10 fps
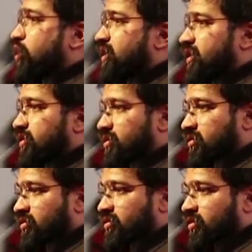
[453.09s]
content
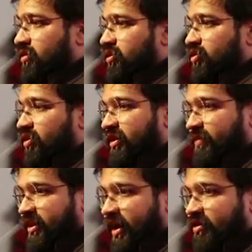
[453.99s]
journey
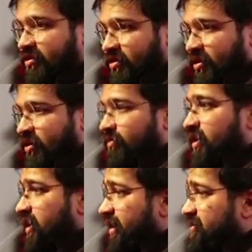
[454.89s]
began. We
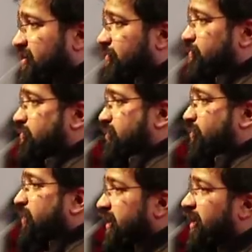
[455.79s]
realized that
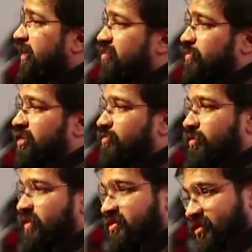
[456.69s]
the media has become
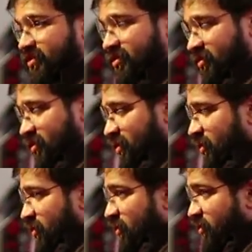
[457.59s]
the message.
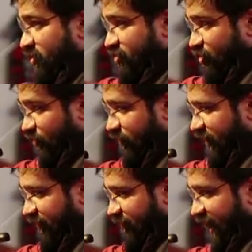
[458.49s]
Jo
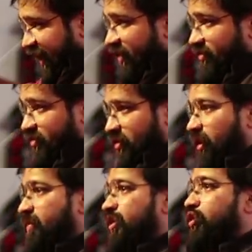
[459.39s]
brand
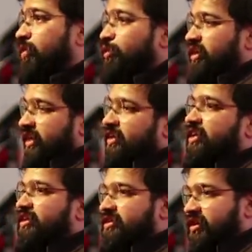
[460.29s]
apne ko communicate
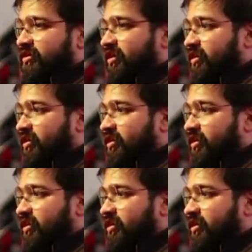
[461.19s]
karna chahta